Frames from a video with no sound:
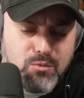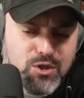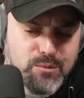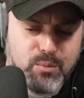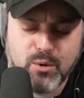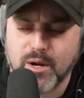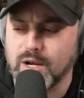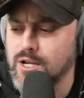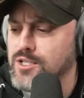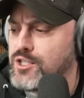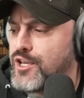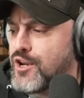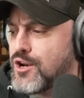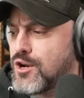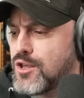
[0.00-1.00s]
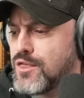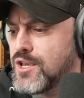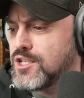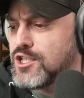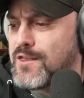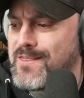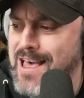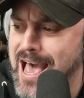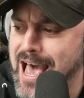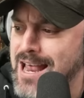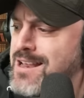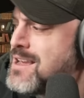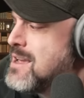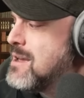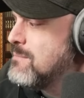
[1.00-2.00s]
whispering in his ear, this and that.